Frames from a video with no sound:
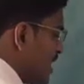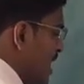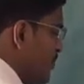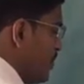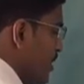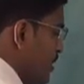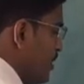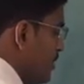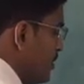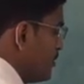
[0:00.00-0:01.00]
cap
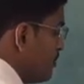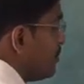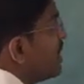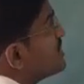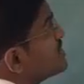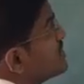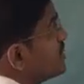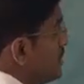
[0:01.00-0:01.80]
plus